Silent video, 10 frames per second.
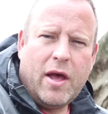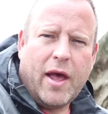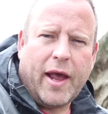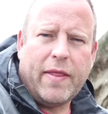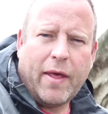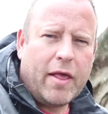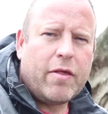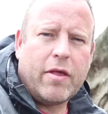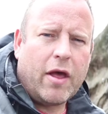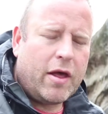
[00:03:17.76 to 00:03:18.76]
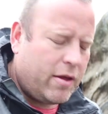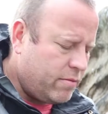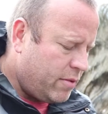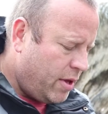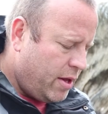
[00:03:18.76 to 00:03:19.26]
Again, that's for
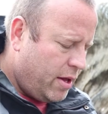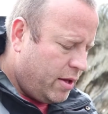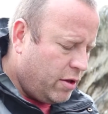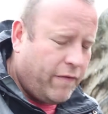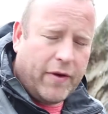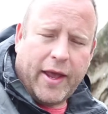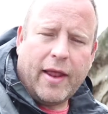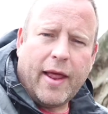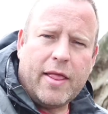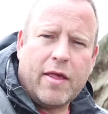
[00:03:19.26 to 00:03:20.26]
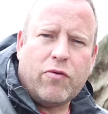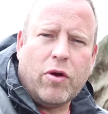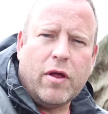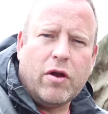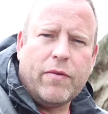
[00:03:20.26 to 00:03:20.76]
a kit lens it's
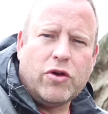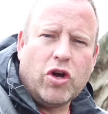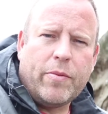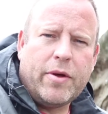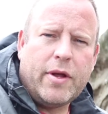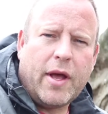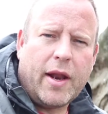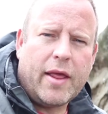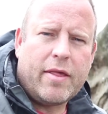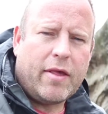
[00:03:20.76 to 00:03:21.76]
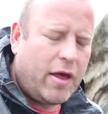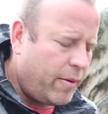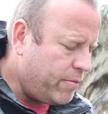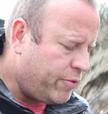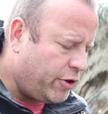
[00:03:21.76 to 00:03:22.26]
really done the job and it's
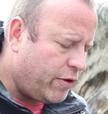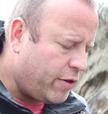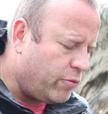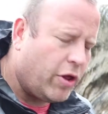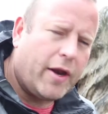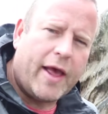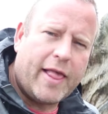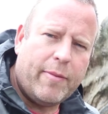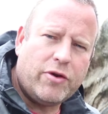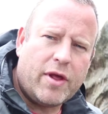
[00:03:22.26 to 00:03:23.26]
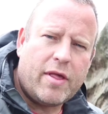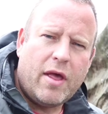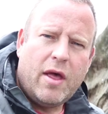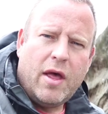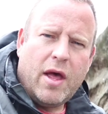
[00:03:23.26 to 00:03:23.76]
produced some really nice images.
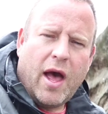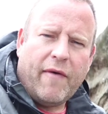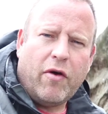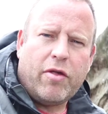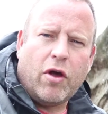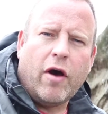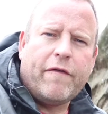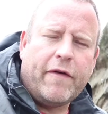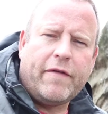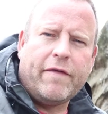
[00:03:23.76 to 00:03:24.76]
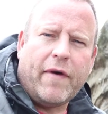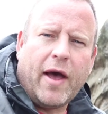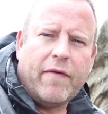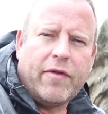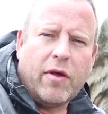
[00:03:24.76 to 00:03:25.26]
I've also got a
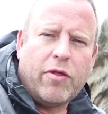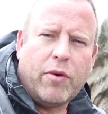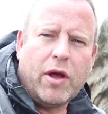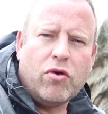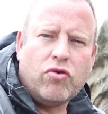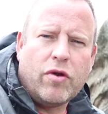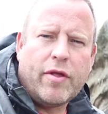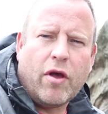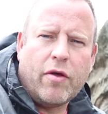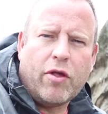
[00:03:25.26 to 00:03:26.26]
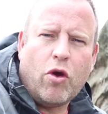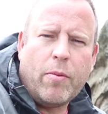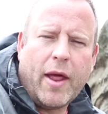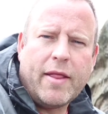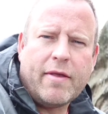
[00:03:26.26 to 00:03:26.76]
55-300 sort of zoom
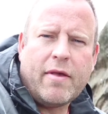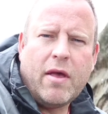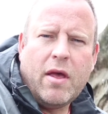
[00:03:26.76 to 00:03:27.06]
lens,